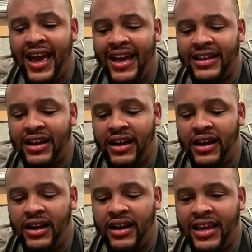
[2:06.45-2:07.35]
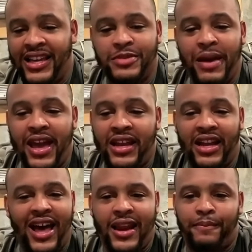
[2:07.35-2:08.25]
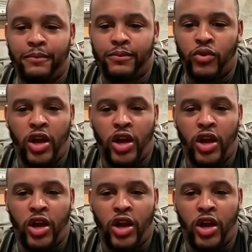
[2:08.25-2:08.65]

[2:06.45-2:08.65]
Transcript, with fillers: And uh, he's made a lot of